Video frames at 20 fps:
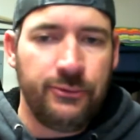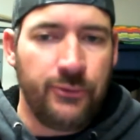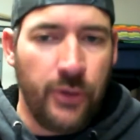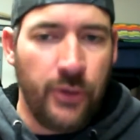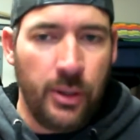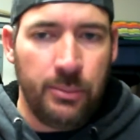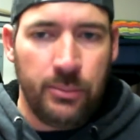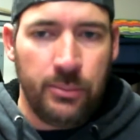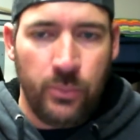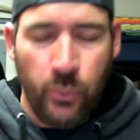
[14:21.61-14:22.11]

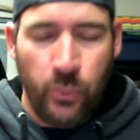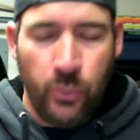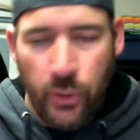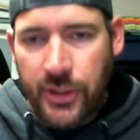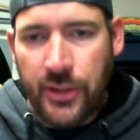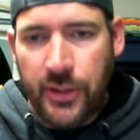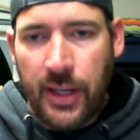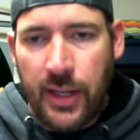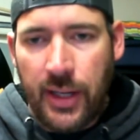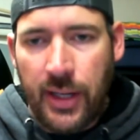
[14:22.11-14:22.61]
from where
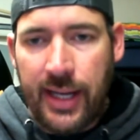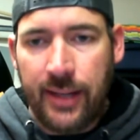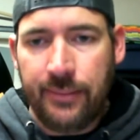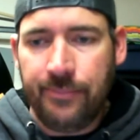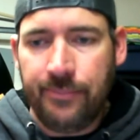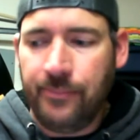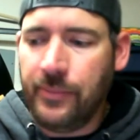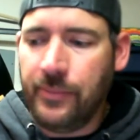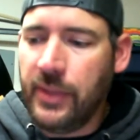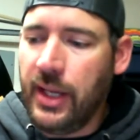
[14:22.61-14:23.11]
you're
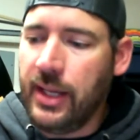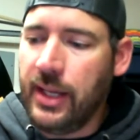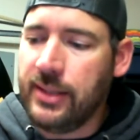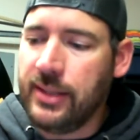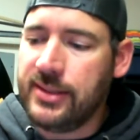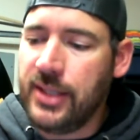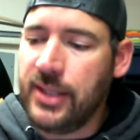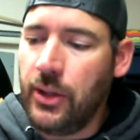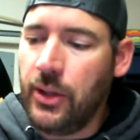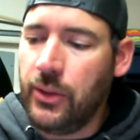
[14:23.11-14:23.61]
at.
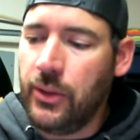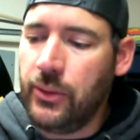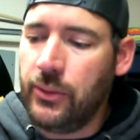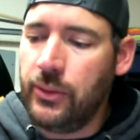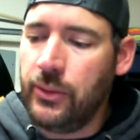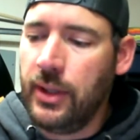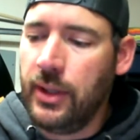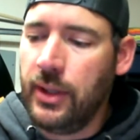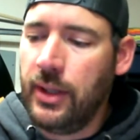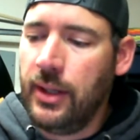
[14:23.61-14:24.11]
And
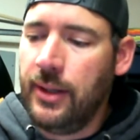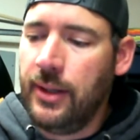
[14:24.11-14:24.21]
so,